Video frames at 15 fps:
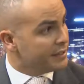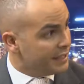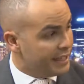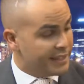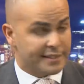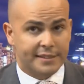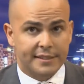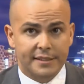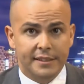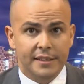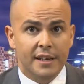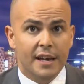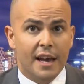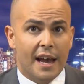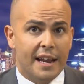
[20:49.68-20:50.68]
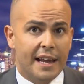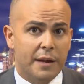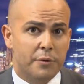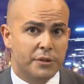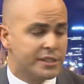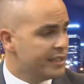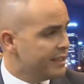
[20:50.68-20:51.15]
Yes. And he
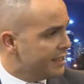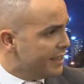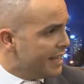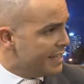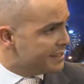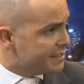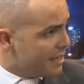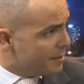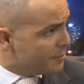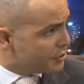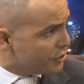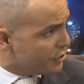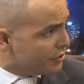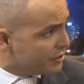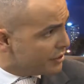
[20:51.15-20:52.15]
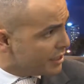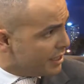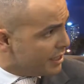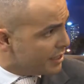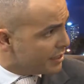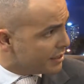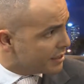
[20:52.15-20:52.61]
was in the Lance Armstrong
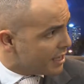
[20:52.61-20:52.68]
case.